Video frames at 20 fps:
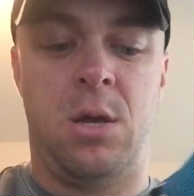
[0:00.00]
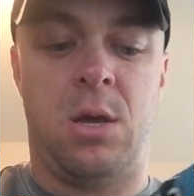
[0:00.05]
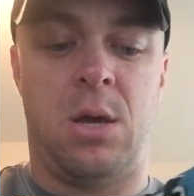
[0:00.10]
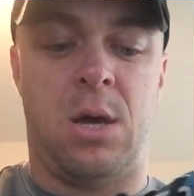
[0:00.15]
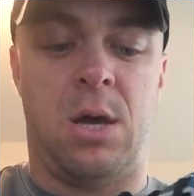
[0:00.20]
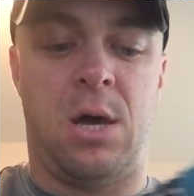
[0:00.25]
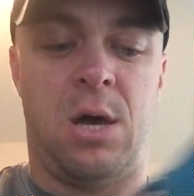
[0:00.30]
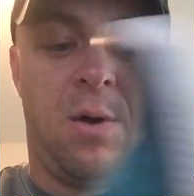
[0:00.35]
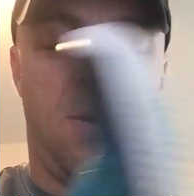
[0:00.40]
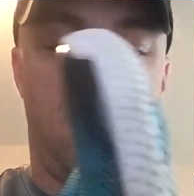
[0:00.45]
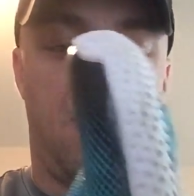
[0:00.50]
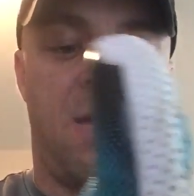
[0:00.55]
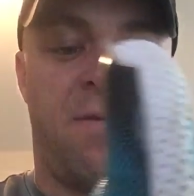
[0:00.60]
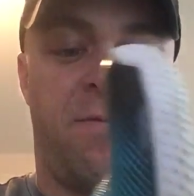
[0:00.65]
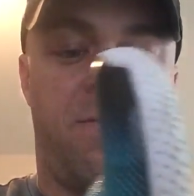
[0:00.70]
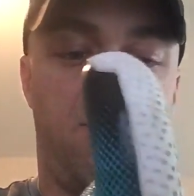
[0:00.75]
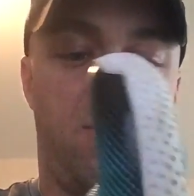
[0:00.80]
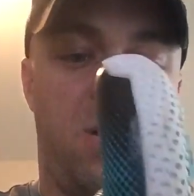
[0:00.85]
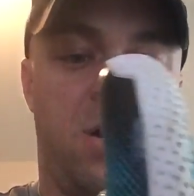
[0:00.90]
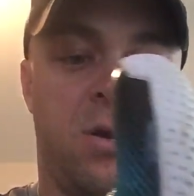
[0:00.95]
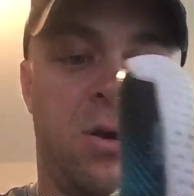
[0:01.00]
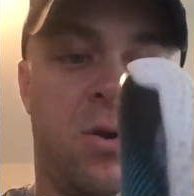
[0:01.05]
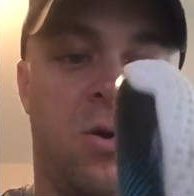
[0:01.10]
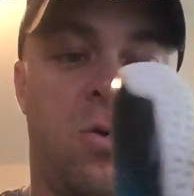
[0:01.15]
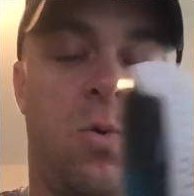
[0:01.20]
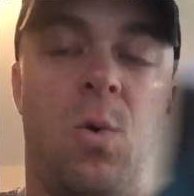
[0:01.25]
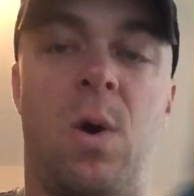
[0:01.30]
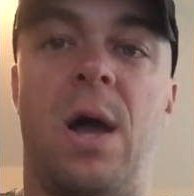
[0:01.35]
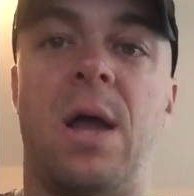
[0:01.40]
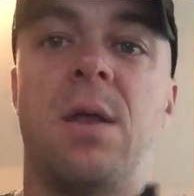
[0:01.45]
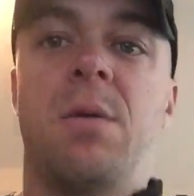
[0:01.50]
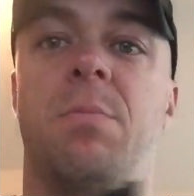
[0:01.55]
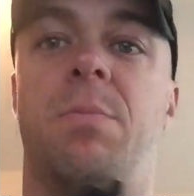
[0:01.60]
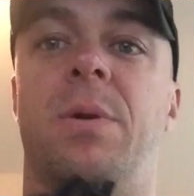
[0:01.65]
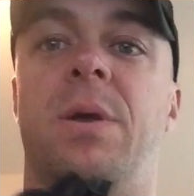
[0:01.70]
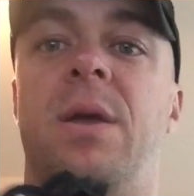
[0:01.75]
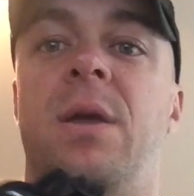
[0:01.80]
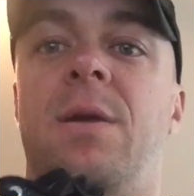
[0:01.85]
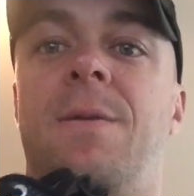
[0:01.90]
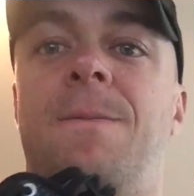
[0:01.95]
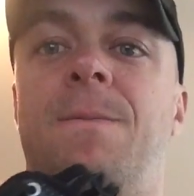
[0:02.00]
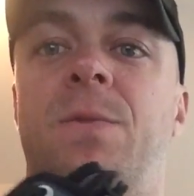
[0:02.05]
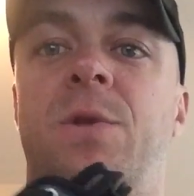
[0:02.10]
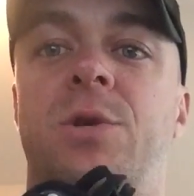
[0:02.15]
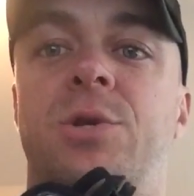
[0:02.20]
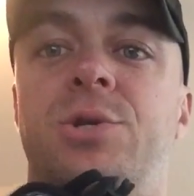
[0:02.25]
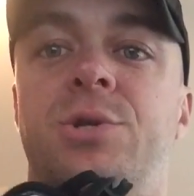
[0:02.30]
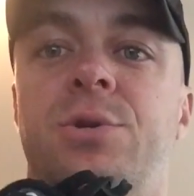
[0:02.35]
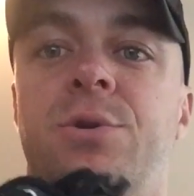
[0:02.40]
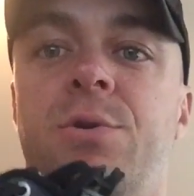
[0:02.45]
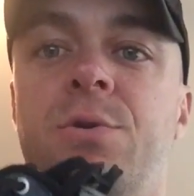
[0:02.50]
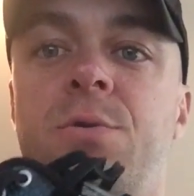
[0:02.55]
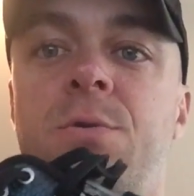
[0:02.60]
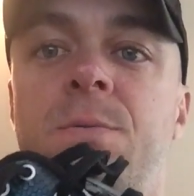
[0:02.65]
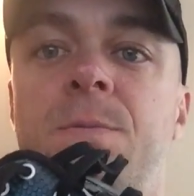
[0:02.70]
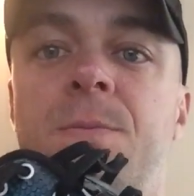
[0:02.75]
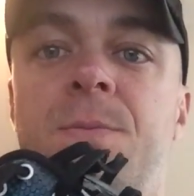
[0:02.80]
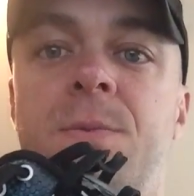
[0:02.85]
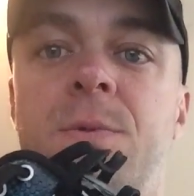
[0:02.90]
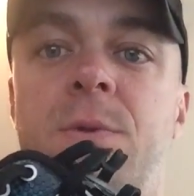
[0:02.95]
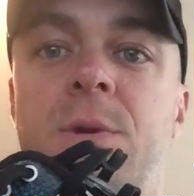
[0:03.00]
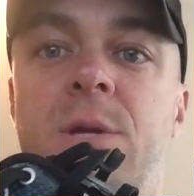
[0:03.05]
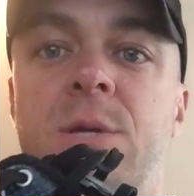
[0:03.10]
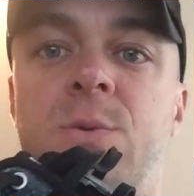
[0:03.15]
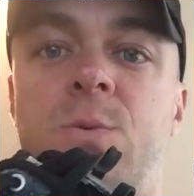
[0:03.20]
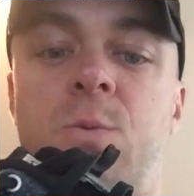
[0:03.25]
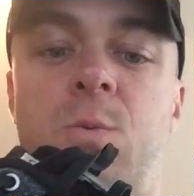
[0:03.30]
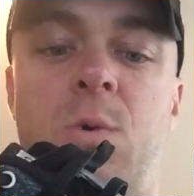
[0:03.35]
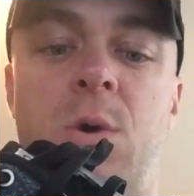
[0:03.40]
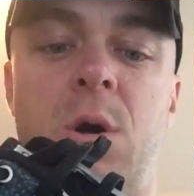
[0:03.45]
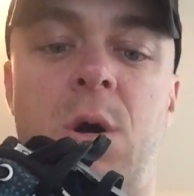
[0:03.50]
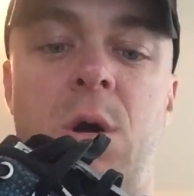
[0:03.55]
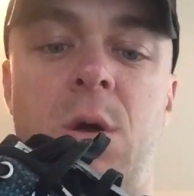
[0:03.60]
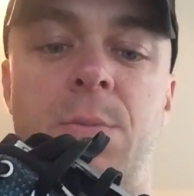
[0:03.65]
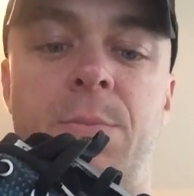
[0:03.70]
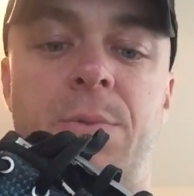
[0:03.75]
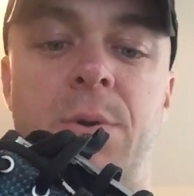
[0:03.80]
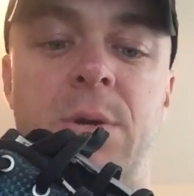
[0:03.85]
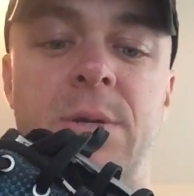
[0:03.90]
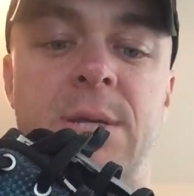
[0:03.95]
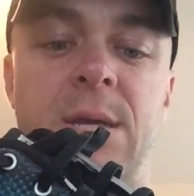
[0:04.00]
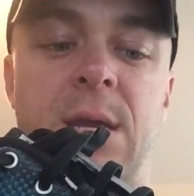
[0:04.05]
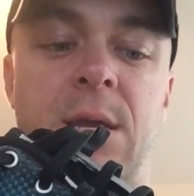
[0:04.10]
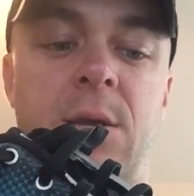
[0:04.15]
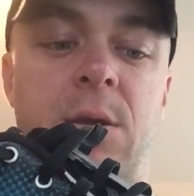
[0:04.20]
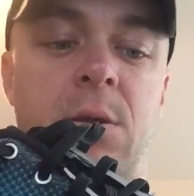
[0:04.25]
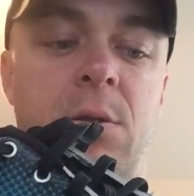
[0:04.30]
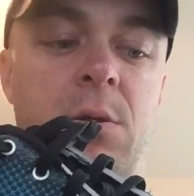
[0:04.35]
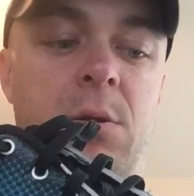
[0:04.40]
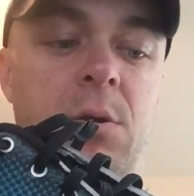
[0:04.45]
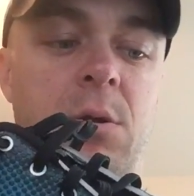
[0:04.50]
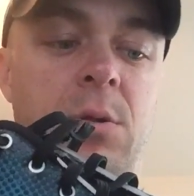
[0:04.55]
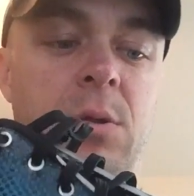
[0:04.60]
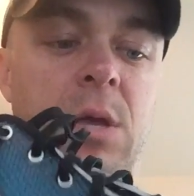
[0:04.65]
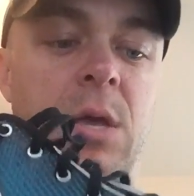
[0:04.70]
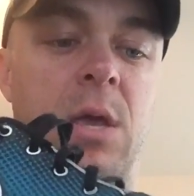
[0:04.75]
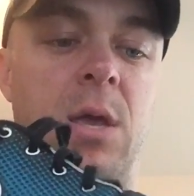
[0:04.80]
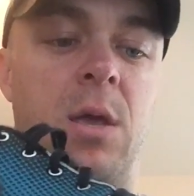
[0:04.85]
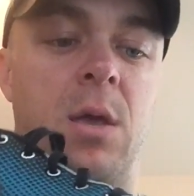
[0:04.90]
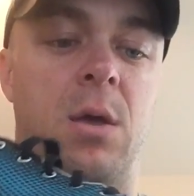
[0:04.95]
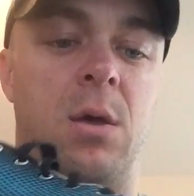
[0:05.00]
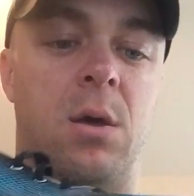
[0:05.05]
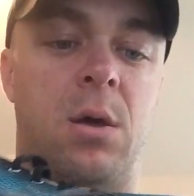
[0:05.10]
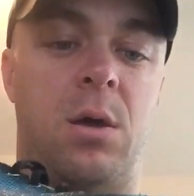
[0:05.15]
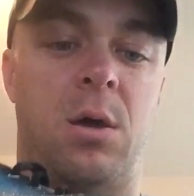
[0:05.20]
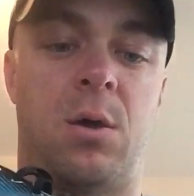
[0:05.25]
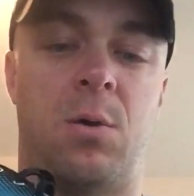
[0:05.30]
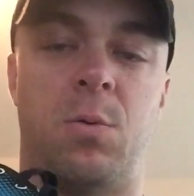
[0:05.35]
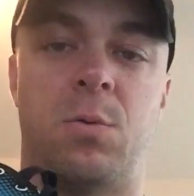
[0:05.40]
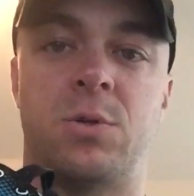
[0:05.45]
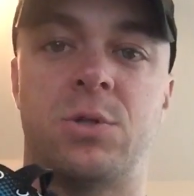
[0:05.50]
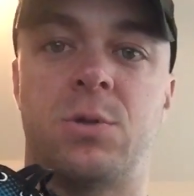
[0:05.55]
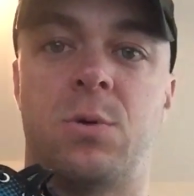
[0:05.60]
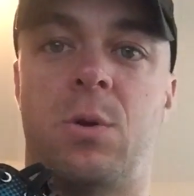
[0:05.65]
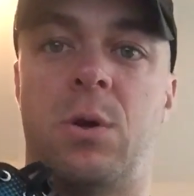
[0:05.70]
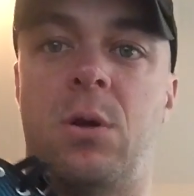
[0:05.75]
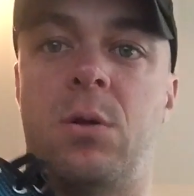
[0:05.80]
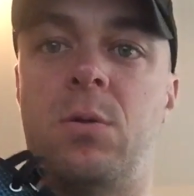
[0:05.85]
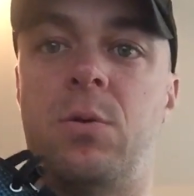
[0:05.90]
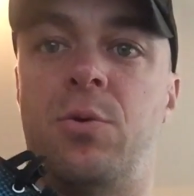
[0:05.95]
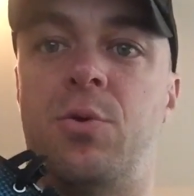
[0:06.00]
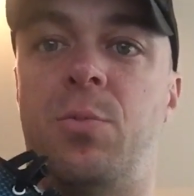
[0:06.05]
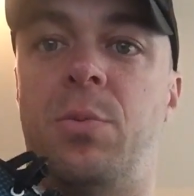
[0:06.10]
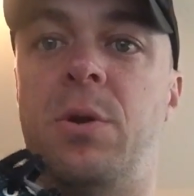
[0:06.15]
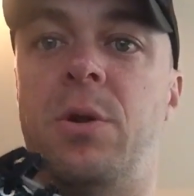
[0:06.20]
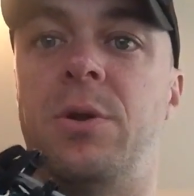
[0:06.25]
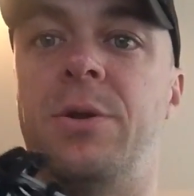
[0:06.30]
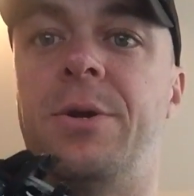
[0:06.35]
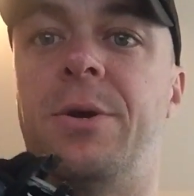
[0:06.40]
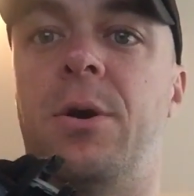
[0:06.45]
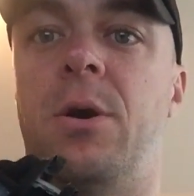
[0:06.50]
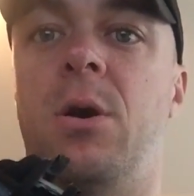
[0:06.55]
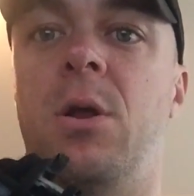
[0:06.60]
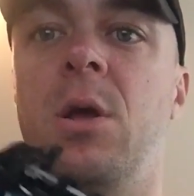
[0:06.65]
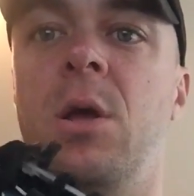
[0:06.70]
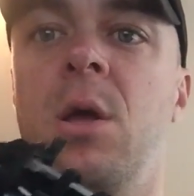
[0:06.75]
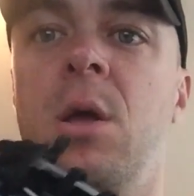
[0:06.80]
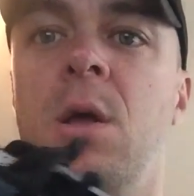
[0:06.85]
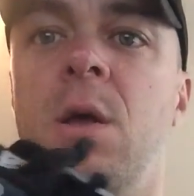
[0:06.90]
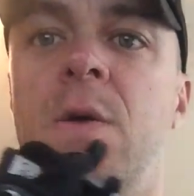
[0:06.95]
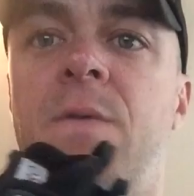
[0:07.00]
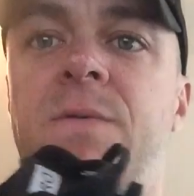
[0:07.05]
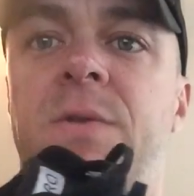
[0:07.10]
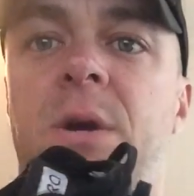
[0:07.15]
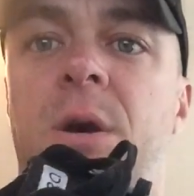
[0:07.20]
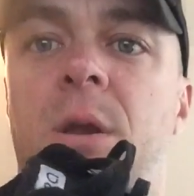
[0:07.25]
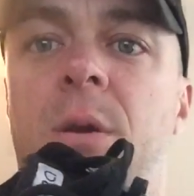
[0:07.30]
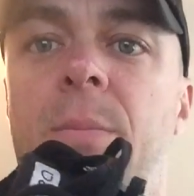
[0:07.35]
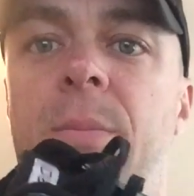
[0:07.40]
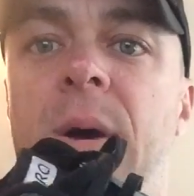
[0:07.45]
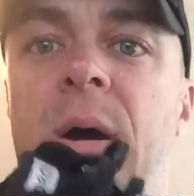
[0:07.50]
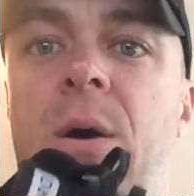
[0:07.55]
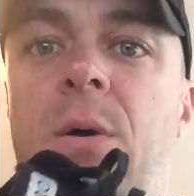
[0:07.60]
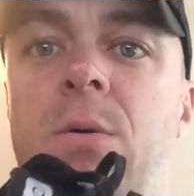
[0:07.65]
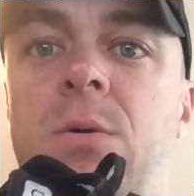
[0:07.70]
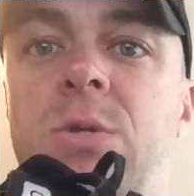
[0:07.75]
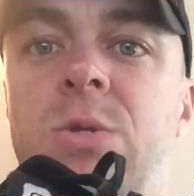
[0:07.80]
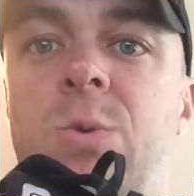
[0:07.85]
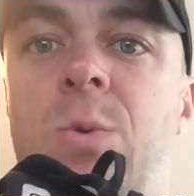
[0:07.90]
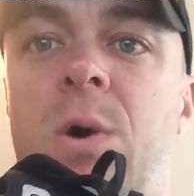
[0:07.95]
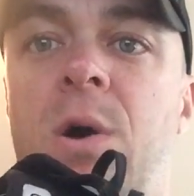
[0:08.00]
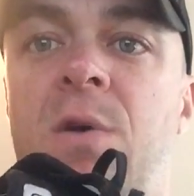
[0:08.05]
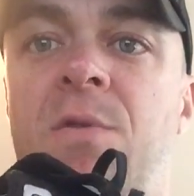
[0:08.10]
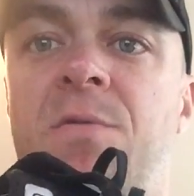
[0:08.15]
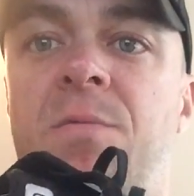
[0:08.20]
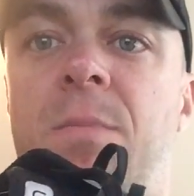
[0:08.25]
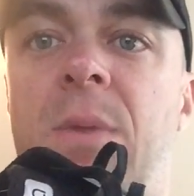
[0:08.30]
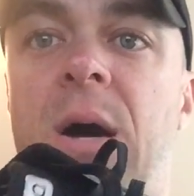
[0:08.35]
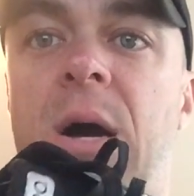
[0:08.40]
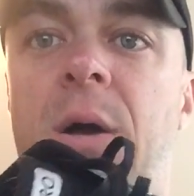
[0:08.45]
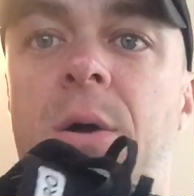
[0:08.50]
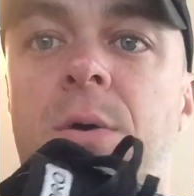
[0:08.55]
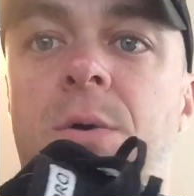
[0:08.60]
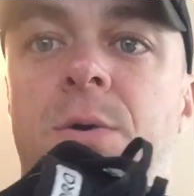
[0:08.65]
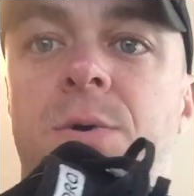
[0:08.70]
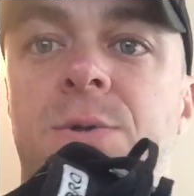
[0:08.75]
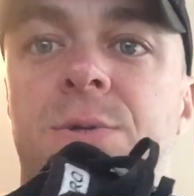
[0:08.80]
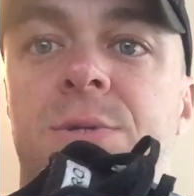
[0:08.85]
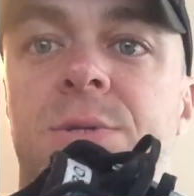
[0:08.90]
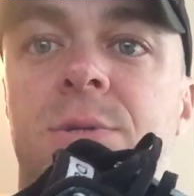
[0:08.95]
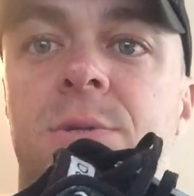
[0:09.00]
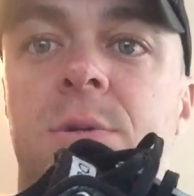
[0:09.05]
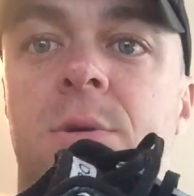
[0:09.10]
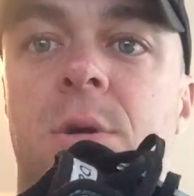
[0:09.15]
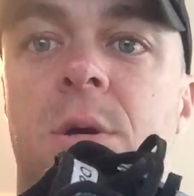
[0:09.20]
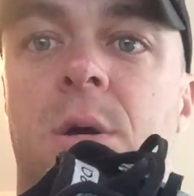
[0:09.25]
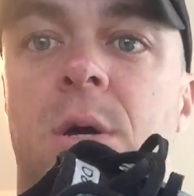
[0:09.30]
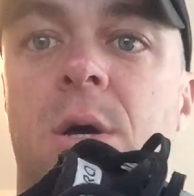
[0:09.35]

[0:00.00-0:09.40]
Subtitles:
Have run quite a bit in this shoe. This one particularly, showing a little bit of dirt, done about 12 miles.